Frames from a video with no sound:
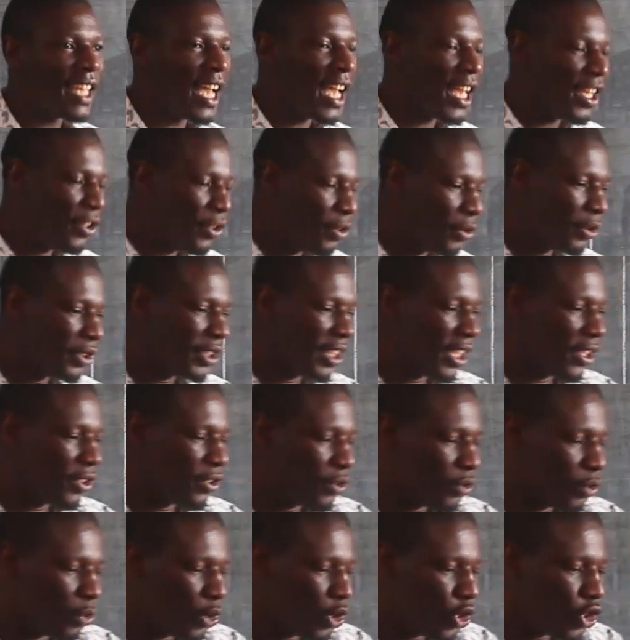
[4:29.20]
I use
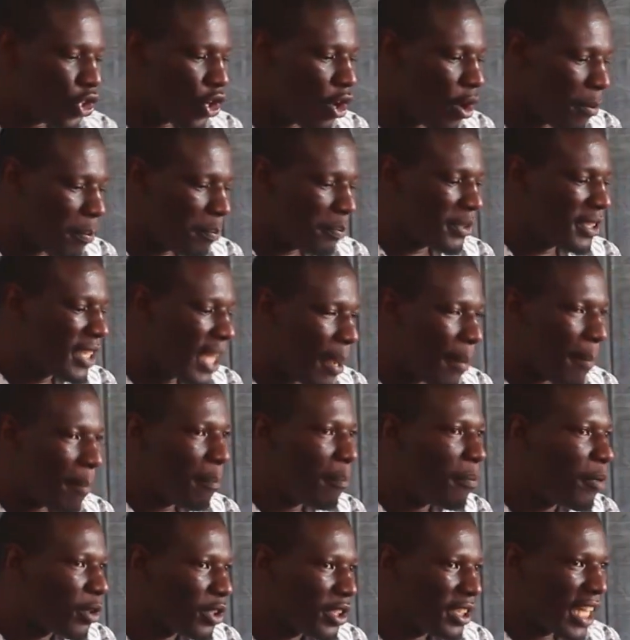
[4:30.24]
it to chop some
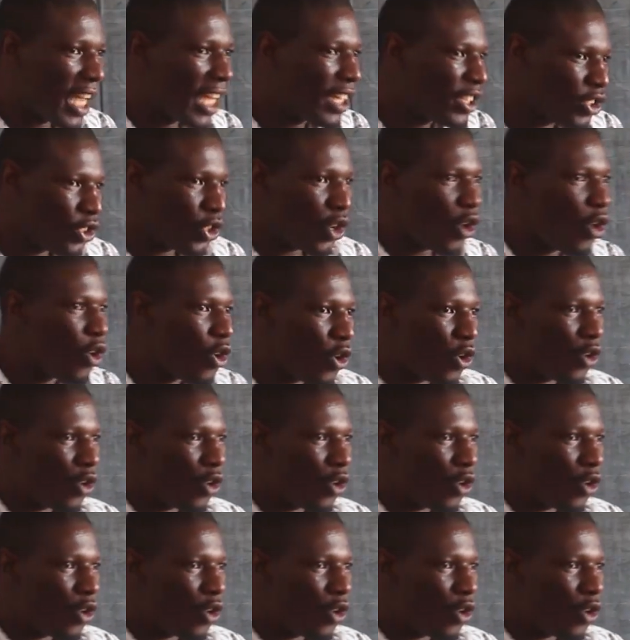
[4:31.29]
potato.